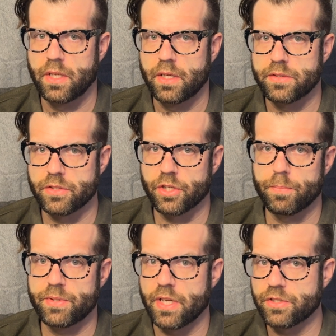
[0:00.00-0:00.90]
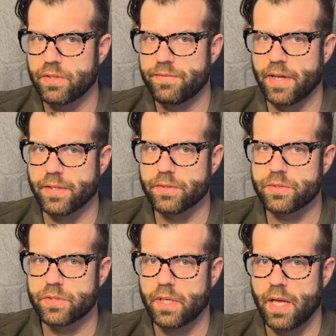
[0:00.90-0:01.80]
deter potential
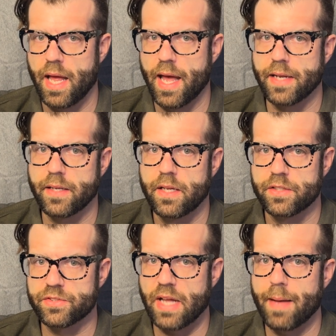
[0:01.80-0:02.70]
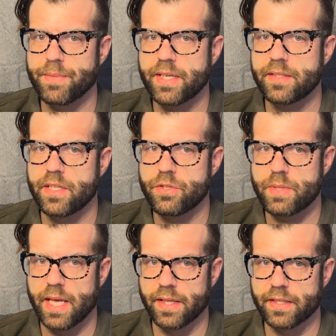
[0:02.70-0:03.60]
offenders, and stop the continued
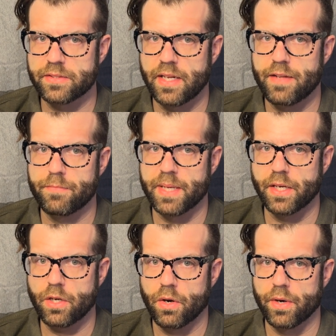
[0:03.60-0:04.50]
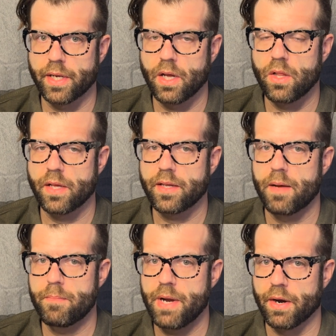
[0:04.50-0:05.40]
killings that have been occurring along
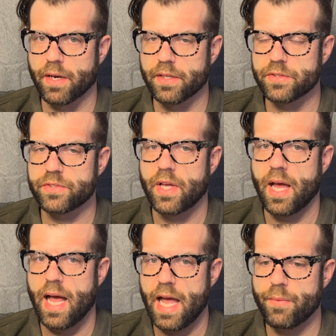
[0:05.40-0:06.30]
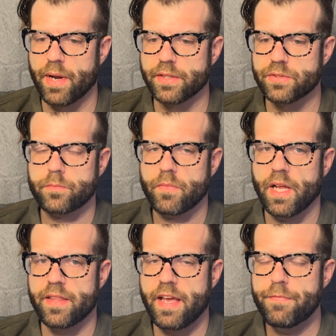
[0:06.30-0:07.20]
America's highways.
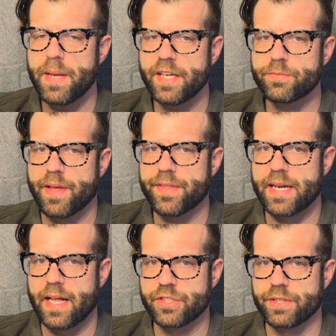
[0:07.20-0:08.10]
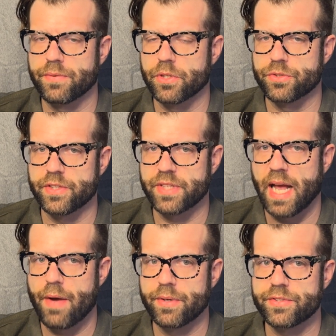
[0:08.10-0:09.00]
The FBI's methodology for addressing
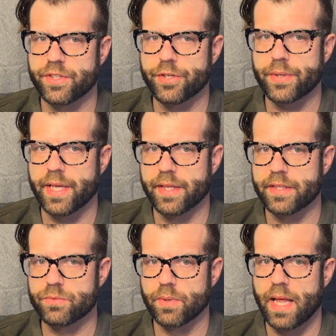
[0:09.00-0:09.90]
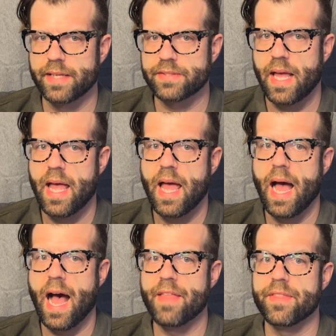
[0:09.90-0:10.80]
highway serial killings relies
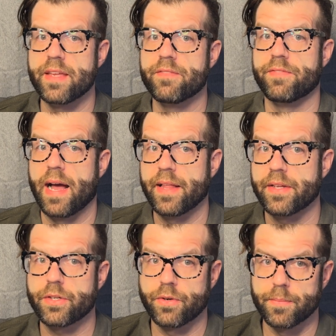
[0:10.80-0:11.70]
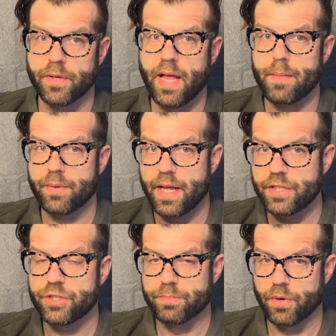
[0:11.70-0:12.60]
on the Violent Criminal
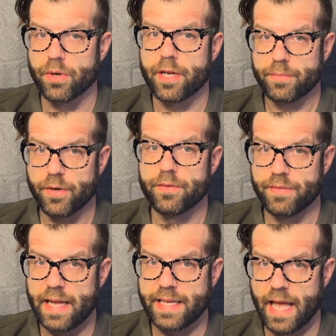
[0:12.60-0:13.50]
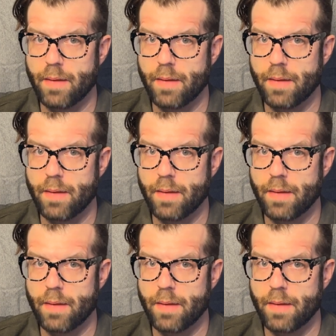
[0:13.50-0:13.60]
Apprehension Program, or VICAP,